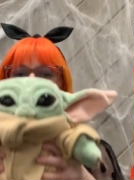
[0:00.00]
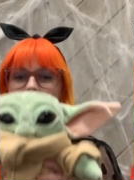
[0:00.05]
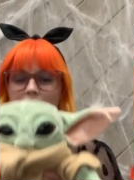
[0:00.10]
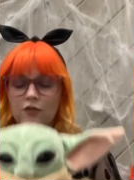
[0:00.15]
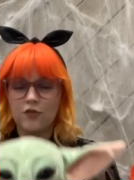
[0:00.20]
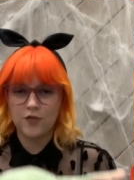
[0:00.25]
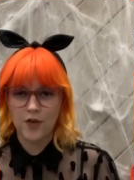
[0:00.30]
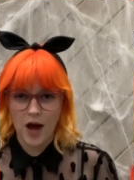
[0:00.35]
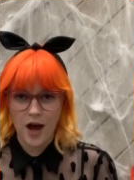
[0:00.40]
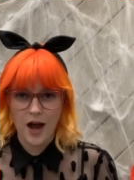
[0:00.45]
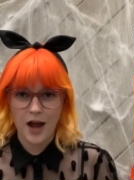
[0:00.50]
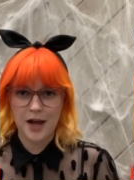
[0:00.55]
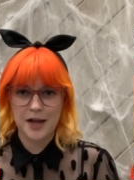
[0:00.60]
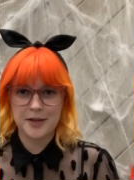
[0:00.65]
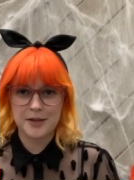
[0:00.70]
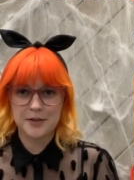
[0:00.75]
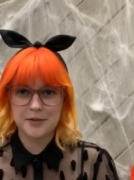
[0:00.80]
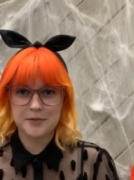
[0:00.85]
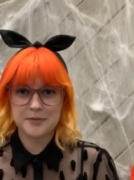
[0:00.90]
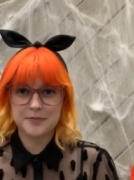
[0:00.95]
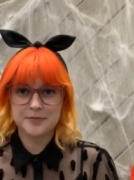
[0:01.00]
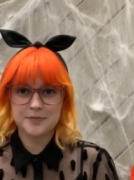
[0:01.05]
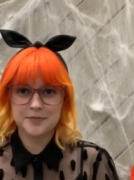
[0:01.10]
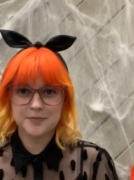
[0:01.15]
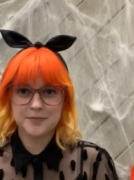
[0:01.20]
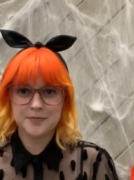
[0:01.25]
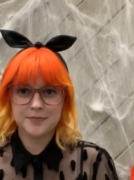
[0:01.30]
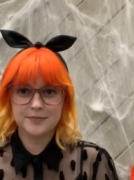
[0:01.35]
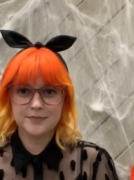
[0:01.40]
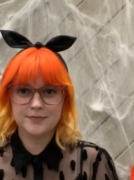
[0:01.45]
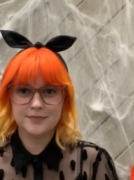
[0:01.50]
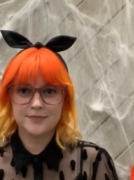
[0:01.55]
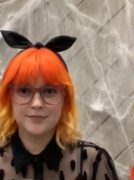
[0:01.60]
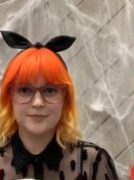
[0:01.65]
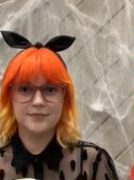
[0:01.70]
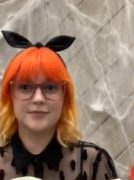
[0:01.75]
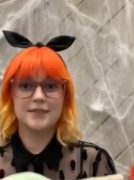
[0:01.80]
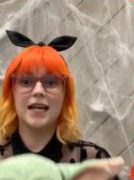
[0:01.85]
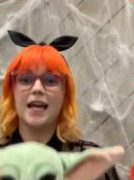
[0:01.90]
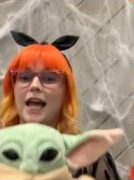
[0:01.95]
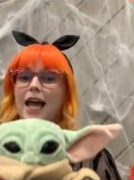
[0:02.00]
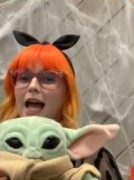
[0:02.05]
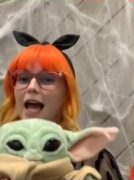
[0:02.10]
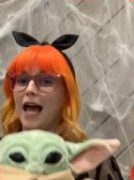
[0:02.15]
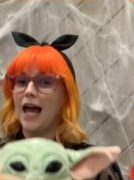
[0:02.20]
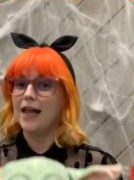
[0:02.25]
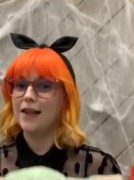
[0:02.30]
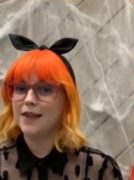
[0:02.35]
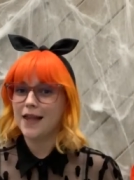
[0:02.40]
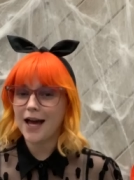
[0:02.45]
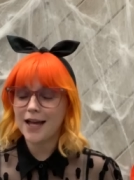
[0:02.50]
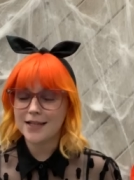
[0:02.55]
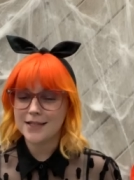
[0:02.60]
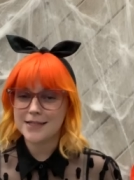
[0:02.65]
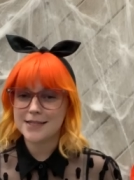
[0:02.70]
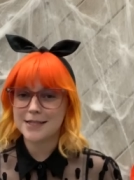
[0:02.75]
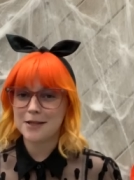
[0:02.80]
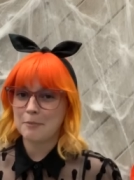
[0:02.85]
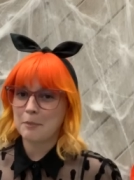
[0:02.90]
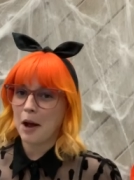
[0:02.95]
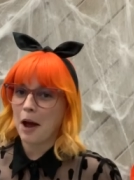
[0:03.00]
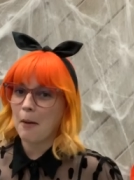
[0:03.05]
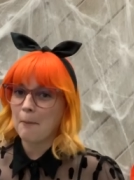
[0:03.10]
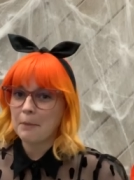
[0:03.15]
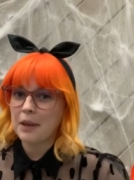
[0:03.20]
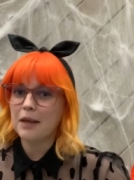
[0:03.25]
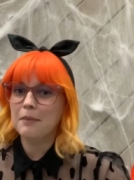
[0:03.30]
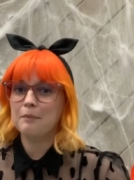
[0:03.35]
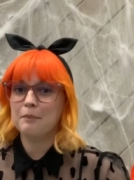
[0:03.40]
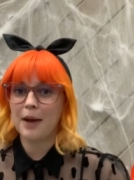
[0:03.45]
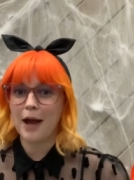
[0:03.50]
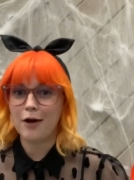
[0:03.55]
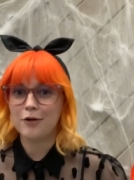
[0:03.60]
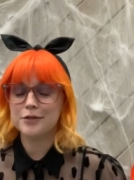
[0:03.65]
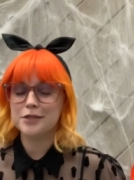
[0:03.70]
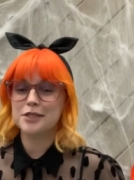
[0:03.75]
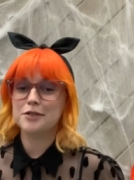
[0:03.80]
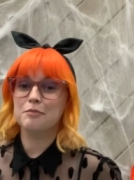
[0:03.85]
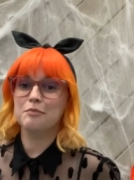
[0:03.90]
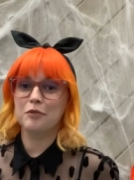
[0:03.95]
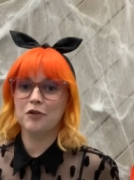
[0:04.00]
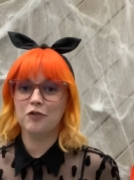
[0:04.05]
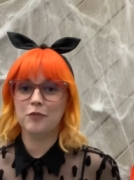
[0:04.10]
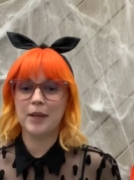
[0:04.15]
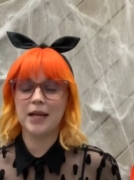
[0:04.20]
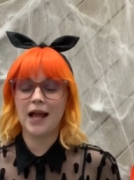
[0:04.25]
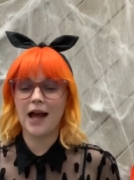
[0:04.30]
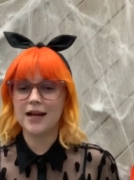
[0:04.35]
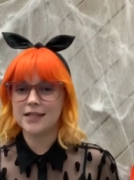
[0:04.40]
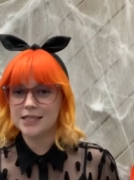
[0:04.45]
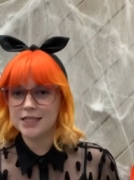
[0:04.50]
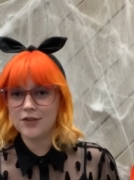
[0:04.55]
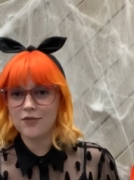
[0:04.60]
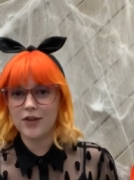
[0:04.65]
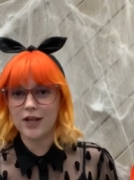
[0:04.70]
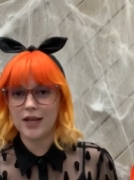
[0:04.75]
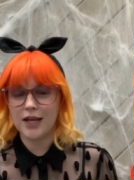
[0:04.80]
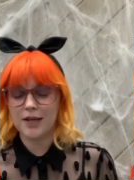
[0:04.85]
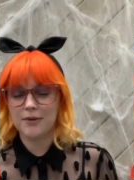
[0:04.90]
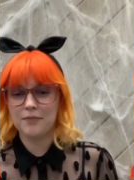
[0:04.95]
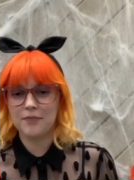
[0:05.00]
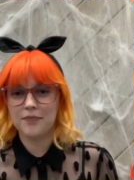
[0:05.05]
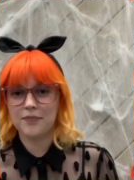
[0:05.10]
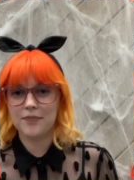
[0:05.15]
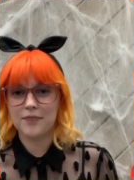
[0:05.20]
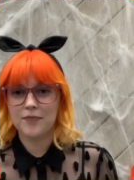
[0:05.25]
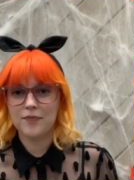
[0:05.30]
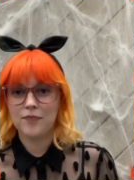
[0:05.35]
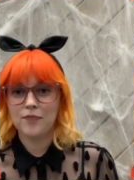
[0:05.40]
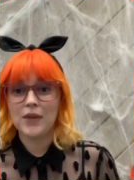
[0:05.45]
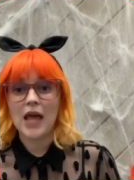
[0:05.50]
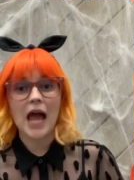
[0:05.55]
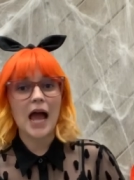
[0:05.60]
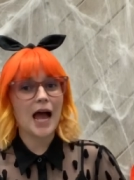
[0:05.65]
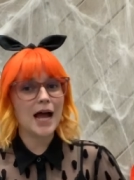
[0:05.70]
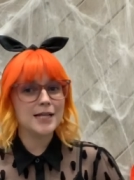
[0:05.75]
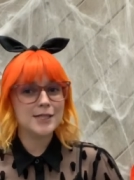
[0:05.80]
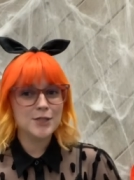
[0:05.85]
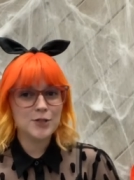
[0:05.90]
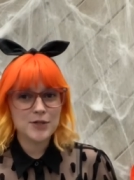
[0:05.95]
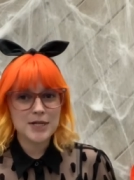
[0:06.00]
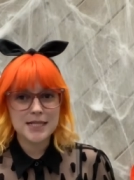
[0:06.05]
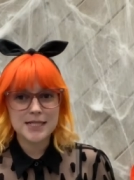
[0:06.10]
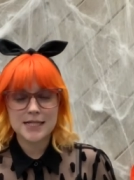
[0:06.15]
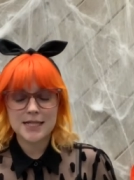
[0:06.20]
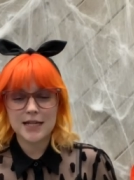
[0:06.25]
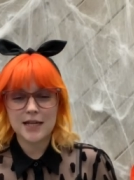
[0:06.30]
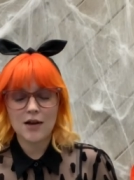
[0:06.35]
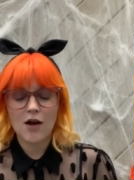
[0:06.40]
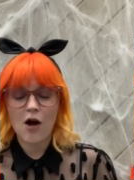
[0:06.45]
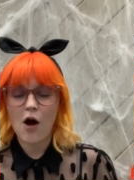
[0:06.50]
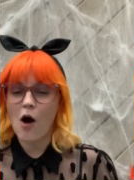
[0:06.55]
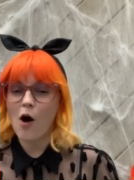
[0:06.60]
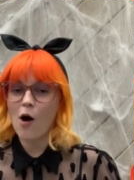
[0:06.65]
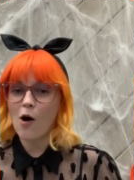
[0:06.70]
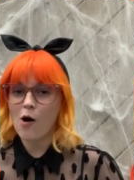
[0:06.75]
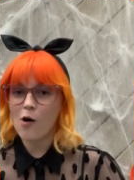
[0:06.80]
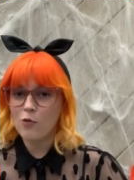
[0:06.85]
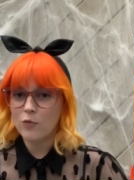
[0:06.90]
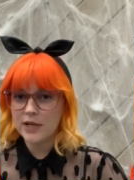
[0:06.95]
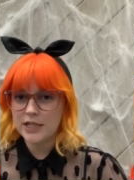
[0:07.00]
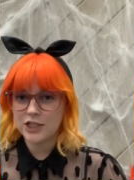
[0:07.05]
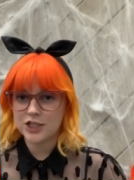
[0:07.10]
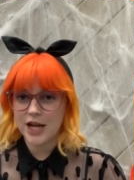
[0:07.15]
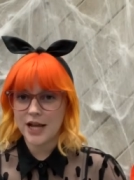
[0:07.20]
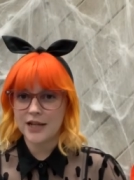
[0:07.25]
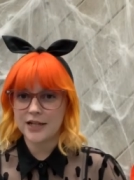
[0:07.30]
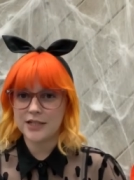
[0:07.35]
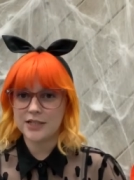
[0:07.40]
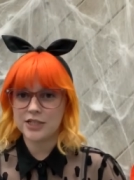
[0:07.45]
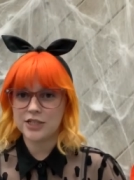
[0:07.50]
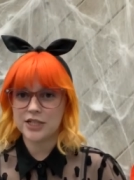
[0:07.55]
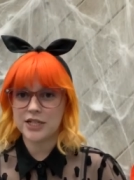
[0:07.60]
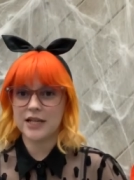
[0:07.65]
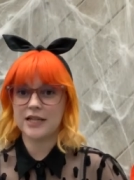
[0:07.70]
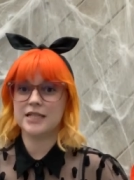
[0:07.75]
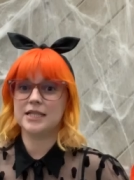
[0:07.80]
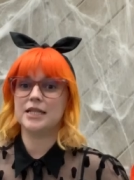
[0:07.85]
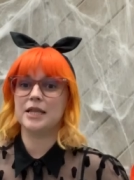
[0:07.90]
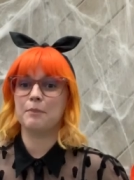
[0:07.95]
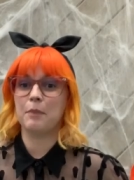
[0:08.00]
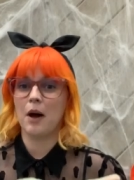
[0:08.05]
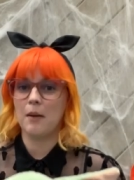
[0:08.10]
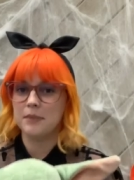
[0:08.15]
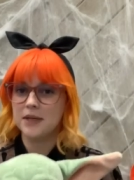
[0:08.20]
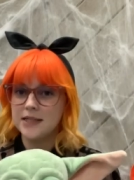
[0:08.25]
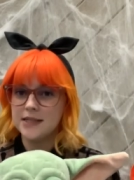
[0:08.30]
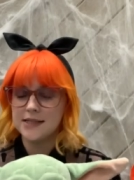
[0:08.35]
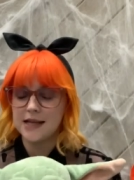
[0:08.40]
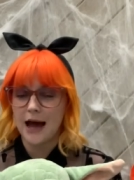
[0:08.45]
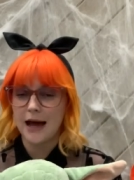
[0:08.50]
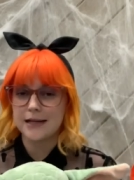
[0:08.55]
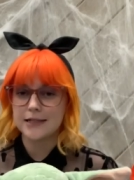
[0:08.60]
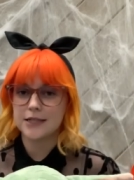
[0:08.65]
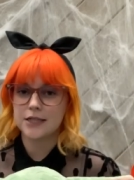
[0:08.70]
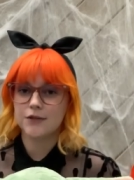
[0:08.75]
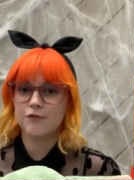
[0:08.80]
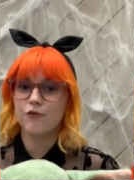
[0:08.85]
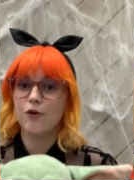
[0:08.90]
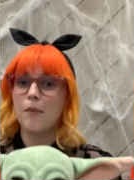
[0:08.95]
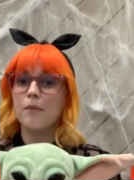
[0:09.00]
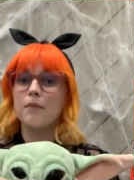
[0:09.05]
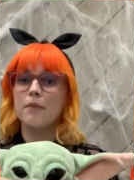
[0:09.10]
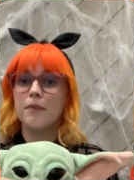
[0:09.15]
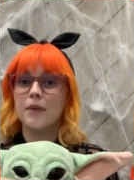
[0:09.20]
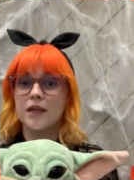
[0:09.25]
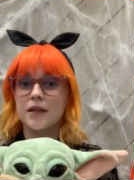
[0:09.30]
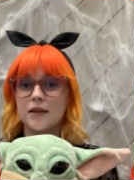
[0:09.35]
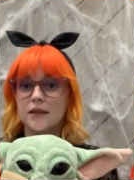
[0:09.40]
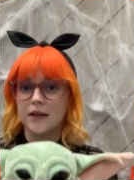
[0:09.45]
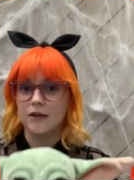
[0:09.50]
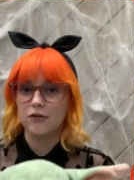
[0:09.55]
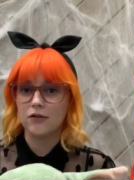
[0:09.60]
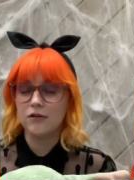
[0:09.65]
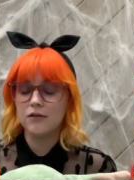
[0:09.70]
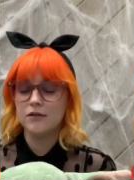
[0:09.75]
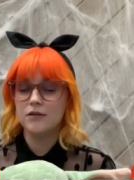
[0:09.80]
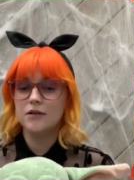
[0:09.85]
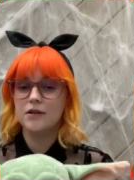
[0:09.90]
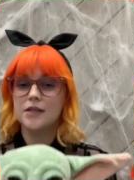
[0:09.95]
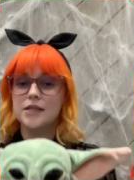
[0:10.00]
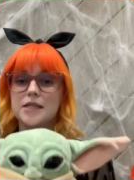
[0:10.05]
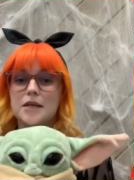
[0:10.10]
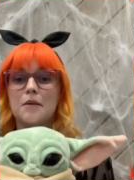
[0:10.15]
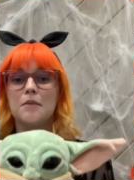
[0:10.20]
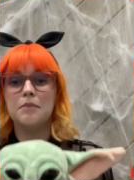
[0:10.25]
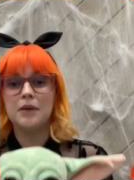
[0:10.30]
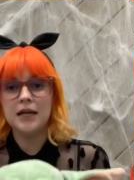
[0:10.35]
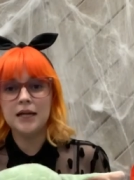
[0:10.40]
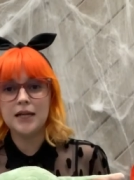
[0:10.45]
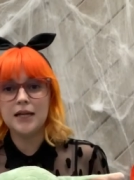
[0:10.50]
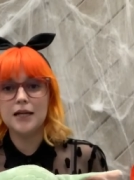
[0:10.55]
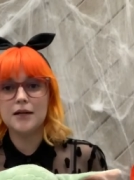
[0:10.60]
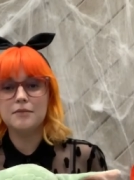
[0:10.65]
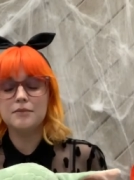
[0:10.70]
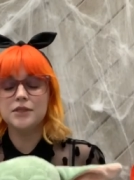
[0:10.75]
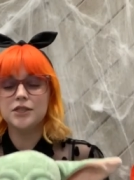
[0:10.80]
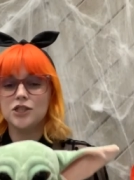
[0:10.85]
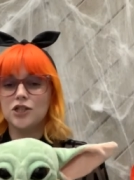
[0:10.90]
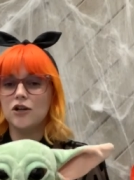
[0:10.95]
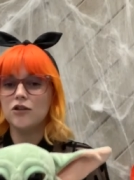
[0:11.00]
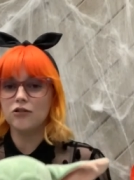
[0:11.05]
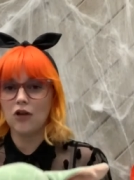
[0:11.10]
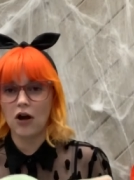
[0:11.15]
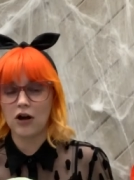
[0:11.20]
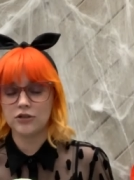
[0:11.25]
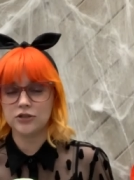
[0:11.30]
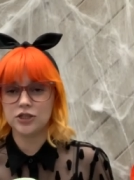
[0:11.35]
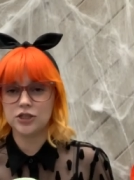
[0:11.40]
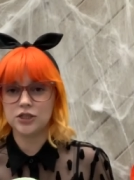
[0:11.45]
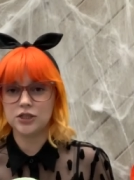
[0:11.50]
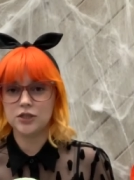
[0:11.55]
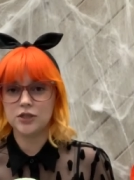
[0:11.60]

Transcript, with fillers: the vine. And that is the pumpkin bounce movement activity. As you can see, all we changed is the pumpkin size from little to medium to large